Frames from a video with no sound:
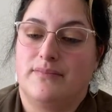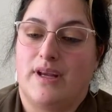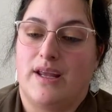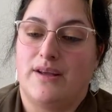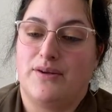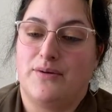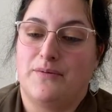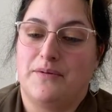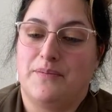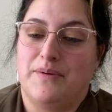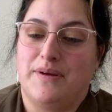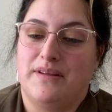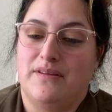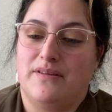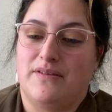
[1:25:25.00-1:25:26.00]
Can you
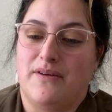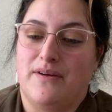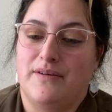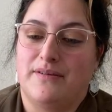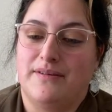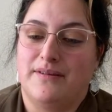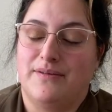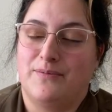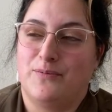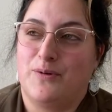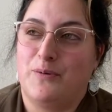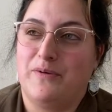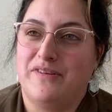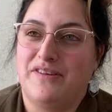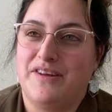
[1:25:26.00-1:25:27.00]
repeat the song?
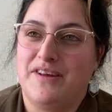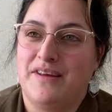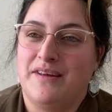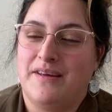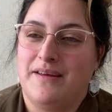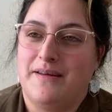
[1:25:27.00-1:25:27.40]
What was it?